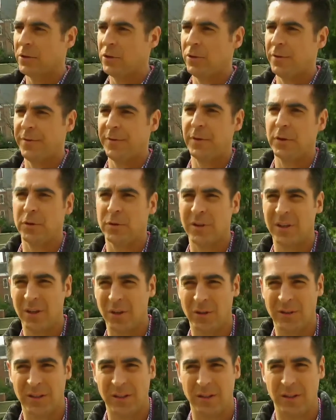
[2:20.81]
Do you feel
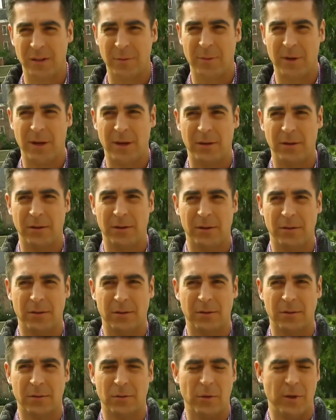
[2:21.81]
guilty about
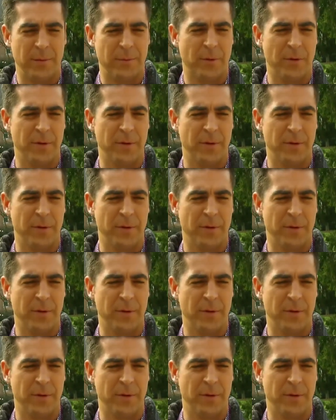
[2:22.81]
your white